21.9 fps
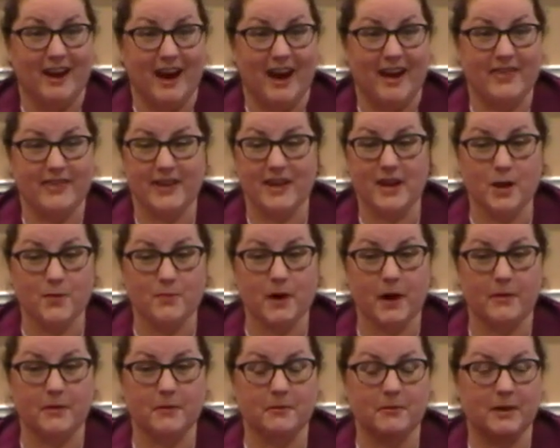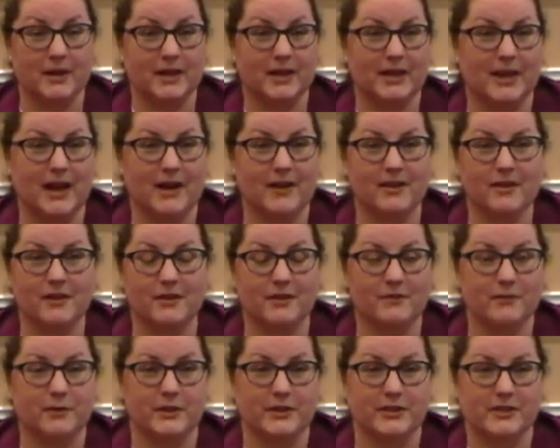I think I'd probably want to get out of there
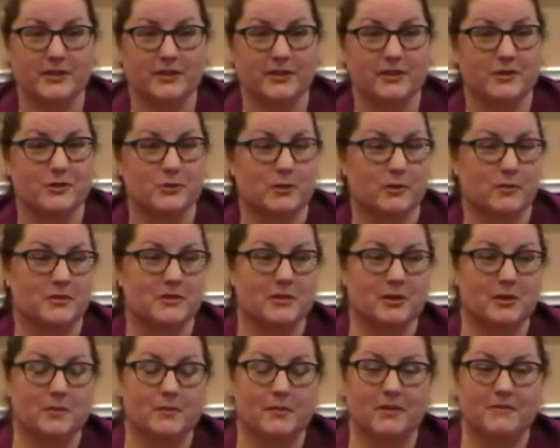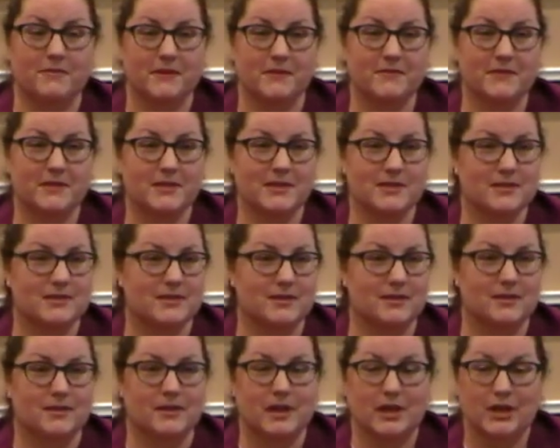in 14 years when I'm still in my 50s
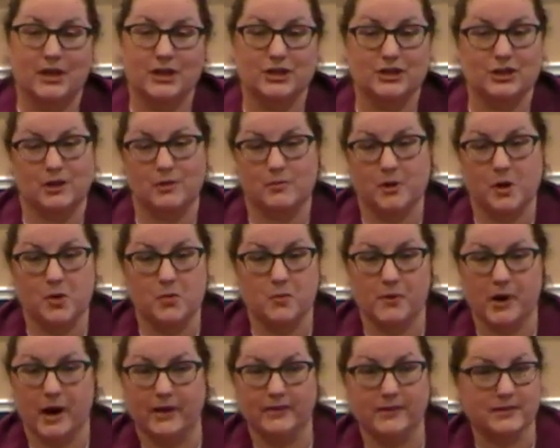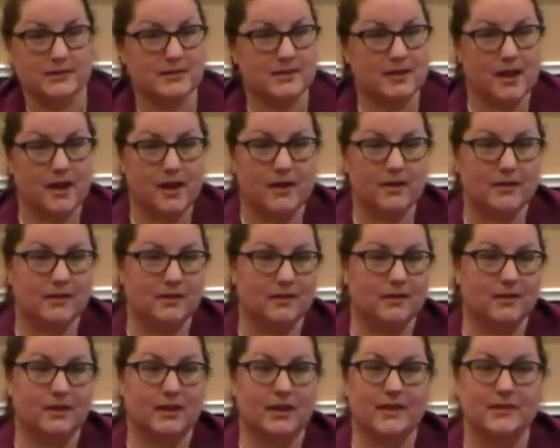and start my own practice again
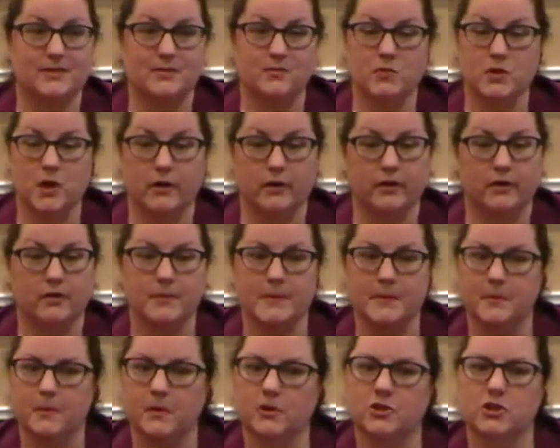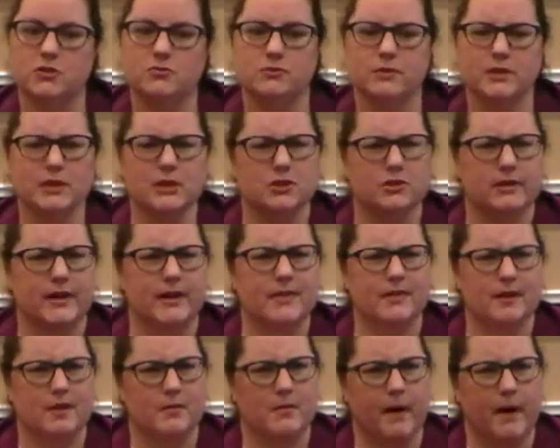and get some younger people and just really train them